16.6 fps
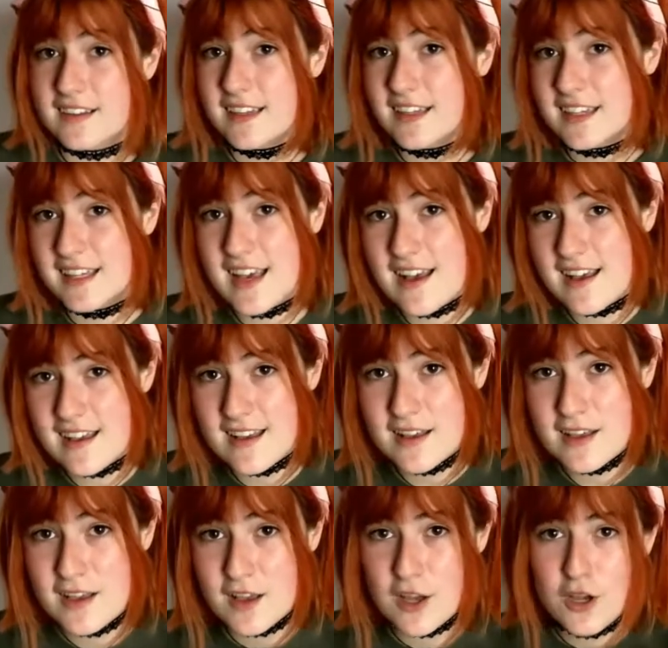Yeah,
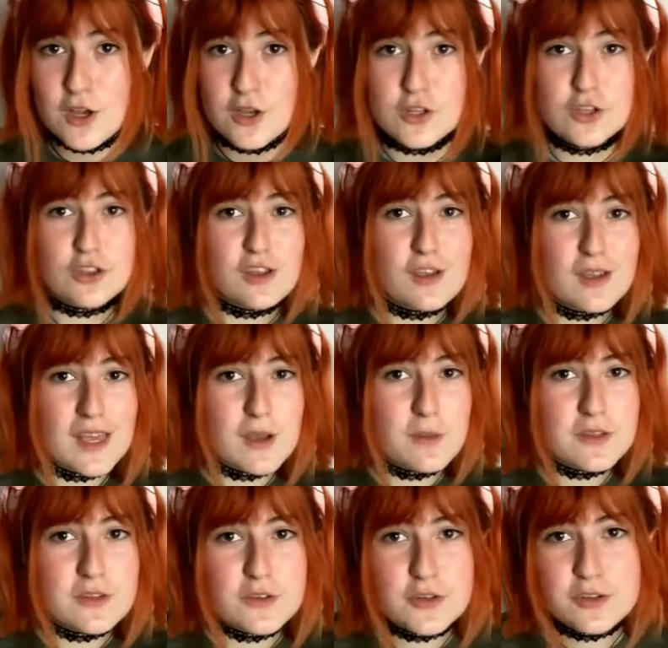30
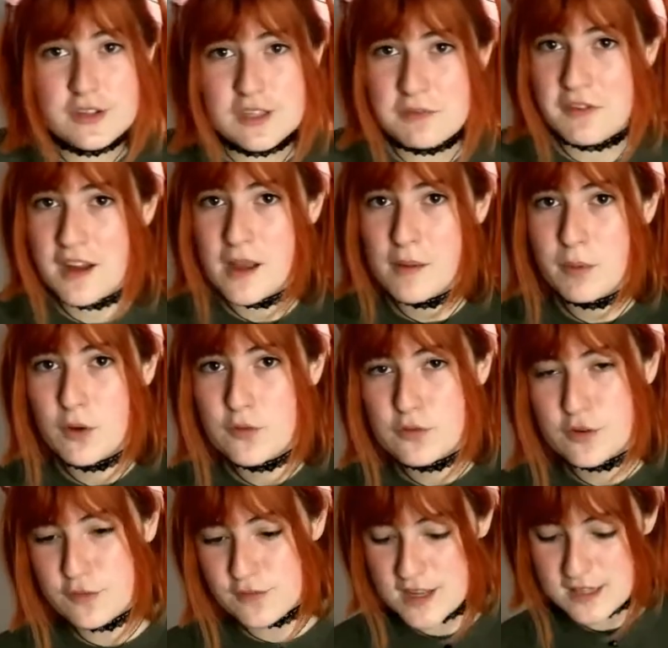quid's justifiable for
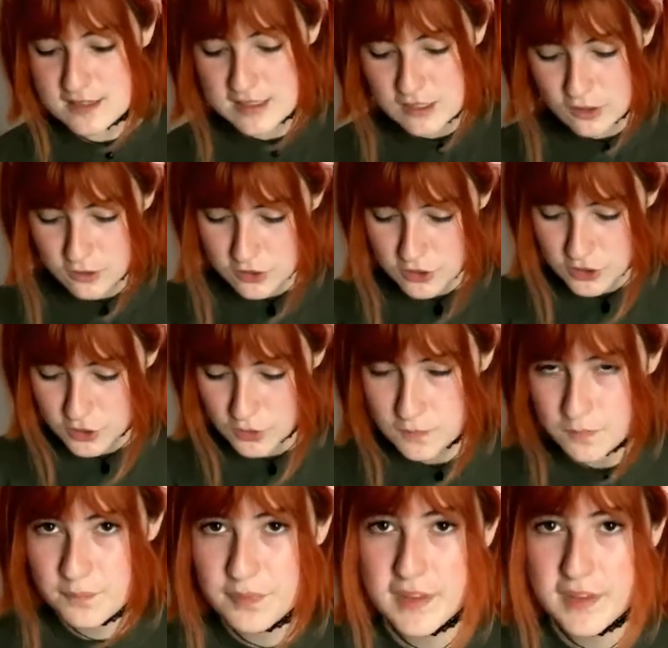a fancy costume.